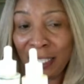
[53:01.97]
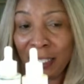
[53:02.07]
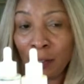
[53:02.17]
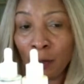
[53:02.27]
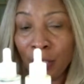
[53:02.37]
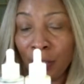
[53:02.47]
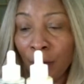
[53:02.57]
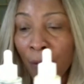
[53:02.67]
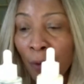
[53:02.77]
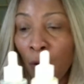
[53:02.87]
these two
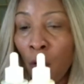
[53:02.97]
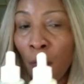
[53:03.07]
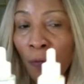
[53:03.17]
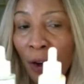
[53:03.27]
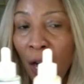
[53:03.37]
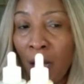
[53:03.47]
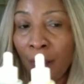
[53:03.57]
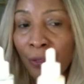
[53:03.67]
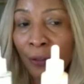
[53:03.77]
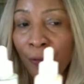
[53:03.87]
serum home for
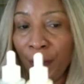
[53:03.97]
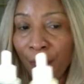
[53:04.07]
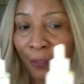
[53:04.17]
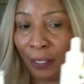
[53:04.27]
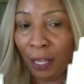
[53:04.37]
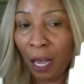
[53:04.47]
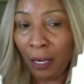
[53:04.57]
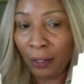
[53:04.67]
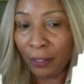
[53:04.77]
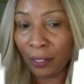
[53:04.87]
under fifty
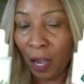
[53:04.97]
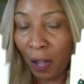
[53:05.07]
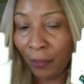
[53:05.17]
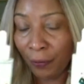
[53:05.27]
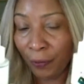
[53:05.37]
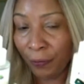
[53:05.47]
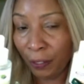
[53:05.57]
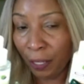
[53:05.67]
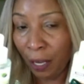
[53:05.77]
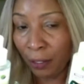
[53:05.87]
dollars. Under
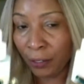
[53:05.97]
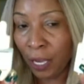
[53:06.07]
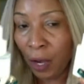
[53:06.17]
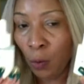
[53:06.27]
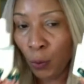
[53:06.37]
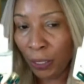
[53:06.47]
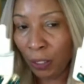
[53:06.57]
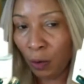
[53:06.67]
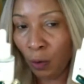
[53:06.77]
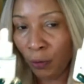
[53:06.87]
fifty dollars with the
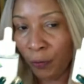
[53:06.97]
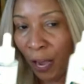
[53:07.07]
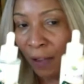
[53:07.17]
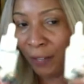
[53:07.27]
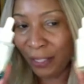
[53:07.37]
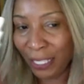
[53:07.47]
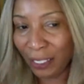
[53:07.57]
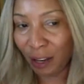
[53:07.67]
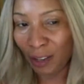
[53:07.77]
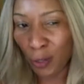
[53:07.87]
code five, and
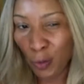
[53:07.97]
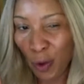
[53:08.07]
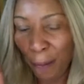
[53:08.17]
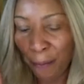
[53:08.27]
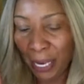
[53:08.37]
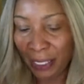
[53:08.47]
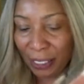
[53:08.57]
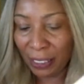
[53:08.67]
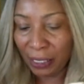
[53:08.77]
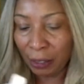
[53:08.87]
these are two
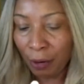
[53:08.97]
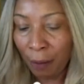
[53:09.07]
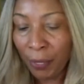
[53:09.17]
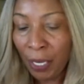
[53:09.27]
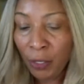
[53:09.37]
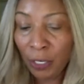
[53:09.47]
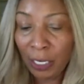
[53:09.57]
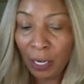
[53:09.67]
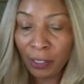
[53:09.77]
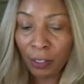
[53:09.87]
amazing serum. You
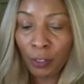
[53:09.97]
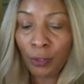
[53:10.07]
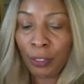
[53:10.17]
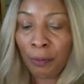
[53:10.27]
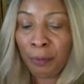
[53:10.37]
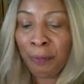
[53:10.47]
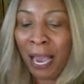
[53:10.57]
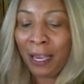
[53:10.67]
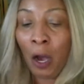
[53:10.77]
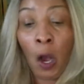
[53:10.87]
can also choose to
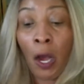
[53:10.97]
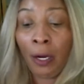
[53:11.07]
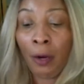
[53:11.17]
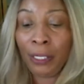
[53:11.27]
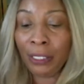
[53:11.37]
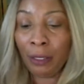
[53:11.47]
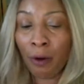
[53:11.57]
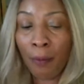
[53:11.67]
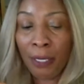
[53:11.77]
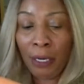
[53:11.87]
buy all our
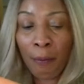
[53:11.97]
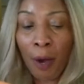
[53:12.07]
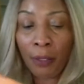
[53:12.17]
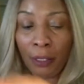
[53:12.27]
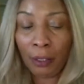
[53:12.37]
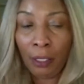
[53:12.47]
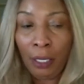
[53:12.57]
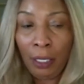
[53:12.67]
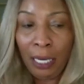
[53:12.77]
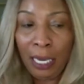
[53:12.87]
serum in a bundle
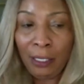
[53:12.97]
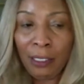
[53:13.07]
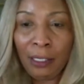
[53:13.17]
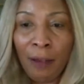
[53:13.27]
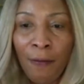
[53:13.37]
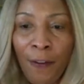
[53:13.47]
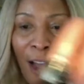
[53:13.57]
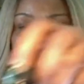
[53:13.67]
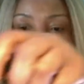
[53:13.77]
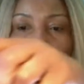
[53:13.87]
like this, a
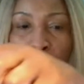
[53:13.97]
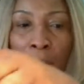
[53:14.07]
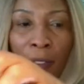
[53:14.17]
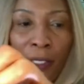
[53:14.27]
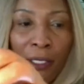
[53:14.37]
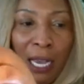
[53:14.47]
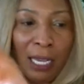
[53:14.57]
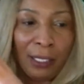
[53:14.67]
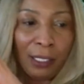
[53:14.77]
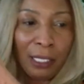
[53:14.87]
five bundle,
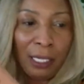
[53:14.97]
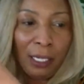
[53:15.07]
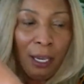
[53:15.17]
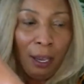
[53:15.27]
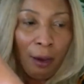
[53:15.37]
guys. See,